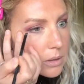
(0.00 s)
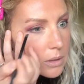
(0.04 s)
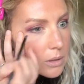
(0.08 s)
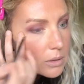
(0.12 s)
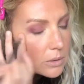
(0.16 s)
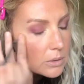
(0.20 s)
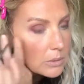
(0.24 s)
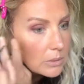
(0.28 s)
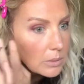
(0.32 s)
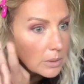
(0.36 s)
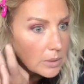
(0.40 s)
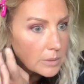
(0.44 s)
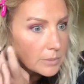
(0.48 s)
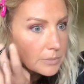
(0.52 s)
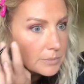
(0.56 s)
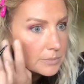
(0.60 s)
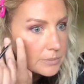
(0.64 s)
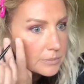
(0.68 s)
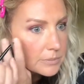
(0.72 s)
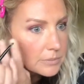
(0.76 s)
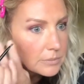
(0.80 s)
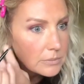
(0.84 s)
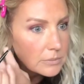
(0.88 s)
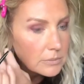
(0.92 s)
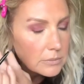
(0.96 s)
ooh,
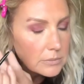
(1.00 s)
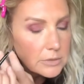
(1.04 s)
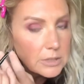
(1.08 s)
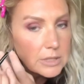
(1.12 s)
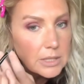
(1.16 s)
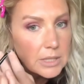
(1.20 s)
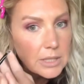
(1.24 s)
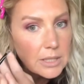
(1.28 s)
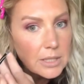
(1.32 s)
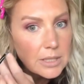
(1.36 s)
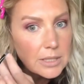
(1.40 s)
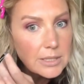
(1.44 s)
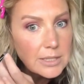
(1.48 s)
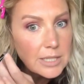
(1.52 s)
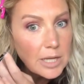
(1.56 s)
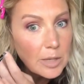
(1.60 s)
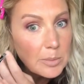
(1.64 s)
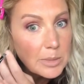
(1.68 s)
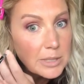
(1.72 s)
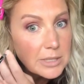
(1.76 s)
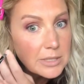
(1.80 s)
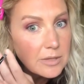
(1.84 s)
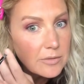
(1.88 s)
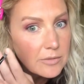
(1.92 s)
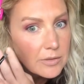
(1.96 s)
see, I stabbed
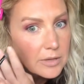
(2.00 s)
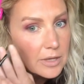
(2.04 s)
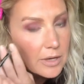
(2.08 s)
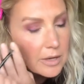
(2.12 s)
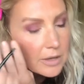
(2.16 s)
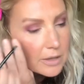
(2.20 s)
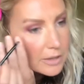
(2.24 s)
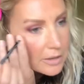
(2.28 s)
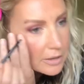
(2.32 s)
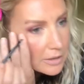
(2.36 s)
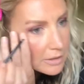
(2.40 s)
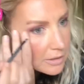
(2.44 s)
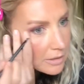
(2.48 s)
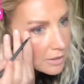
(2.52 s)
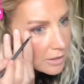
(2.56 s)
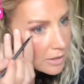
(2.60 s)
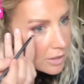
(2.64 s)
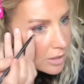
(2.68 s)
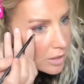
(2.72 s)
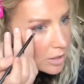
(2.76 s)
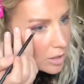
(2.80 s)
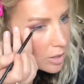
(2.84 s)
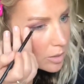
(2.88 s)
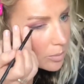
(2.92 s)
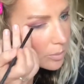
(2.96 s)
myself in the eye again,
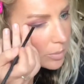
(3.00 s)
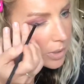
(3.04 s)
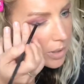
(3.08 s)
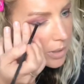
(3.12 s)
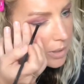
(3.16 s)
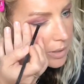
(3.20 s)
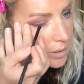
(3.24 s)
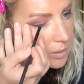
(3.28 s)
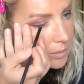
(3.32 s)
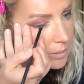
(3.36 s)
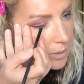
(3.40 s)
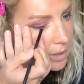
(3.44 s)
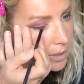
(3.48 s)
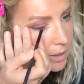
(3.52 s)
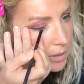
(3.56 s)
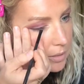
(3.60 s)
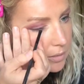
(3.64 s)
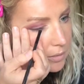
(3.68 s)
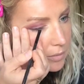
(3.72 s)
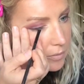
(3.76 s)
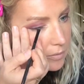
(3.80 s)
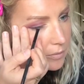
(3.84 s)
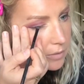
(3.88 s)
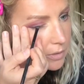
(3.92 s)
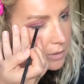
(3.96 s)
part way
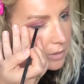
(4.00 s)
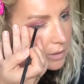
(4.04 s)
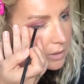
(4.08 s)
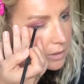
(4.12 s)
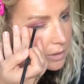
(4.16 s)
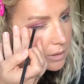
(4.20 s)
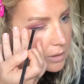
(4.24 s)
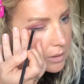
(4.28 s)
over.